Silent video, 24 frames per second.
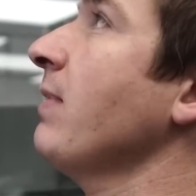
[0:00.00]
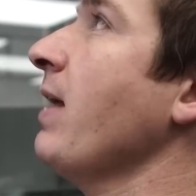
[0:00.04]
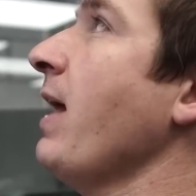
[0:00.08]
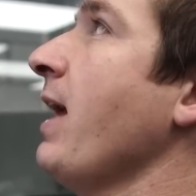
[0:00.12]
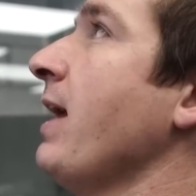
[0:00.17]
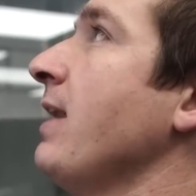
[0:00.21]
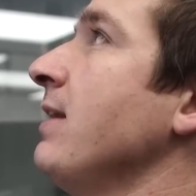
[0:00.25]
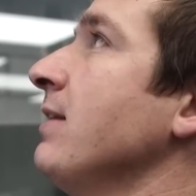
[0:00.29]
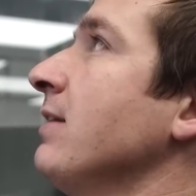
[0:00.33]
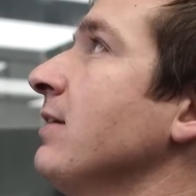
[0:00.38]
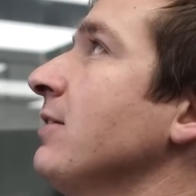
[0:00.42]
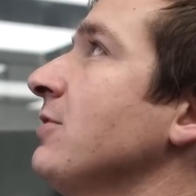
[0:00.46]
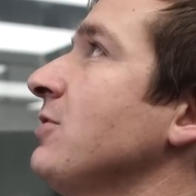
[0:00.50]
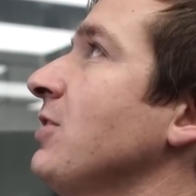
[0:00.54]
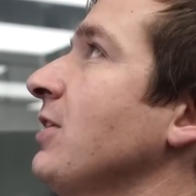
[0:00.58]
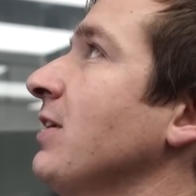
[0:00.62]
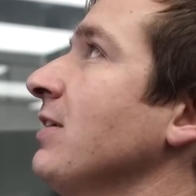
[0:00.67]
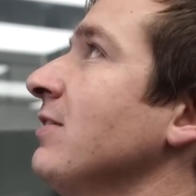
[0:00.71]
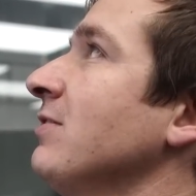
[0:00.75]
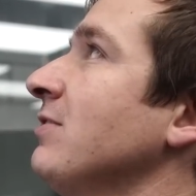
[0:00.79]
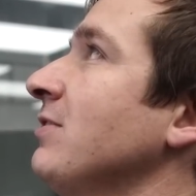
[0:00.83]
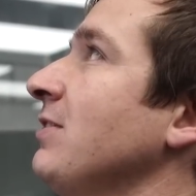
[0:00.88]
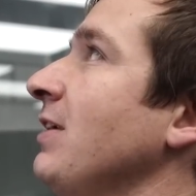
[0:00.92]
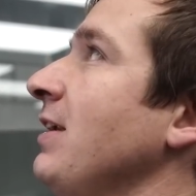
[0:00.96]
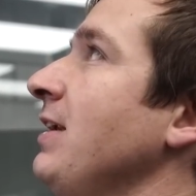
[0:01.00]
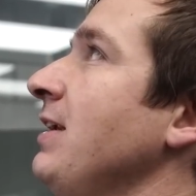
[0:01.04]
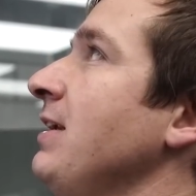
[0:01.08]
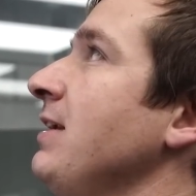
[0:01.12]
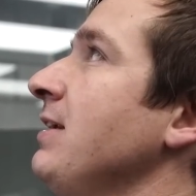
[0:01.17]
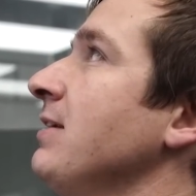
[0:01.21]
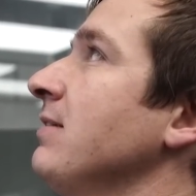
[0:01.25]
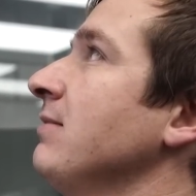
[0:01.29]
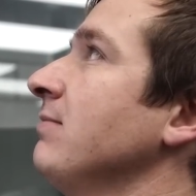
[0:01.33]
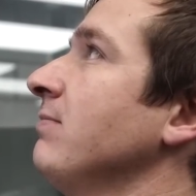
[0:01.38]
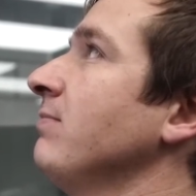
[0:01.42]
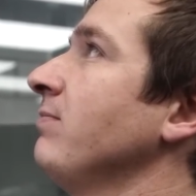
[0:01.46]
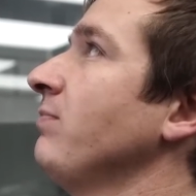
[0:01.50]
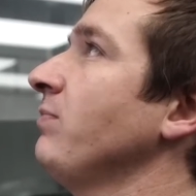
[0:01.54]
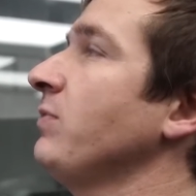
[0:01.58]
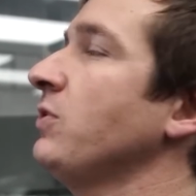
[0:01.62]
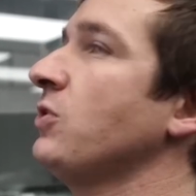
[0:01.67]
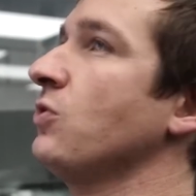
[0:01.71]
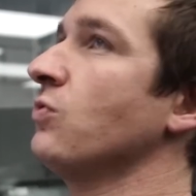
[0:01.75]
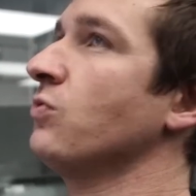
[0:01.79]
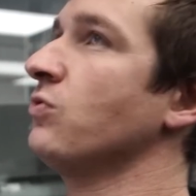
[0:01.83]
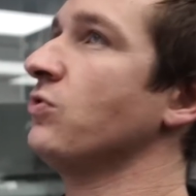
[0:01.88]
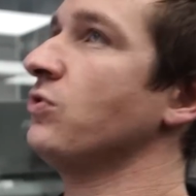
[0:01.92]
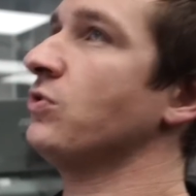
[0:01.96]
And as you can see,
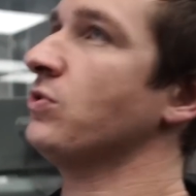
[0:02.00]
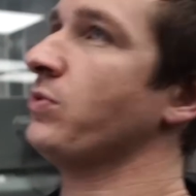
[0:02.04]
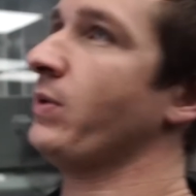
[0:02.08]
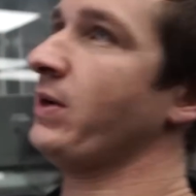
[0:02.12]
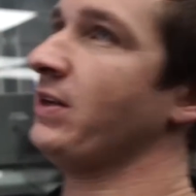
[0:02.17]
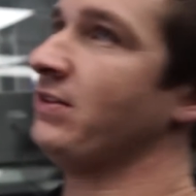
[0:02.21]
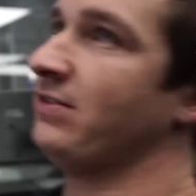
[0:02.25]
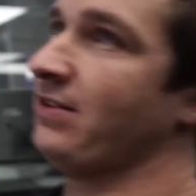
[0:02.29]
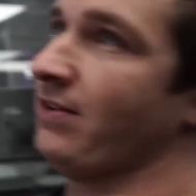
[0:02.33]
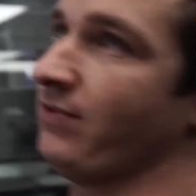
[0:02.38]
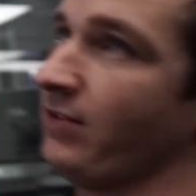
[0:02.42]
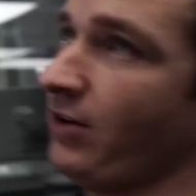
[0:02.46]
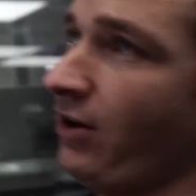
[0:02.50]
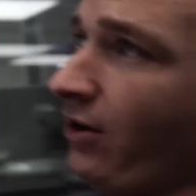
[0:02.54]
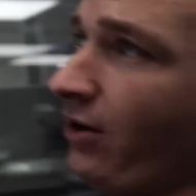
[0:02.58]
227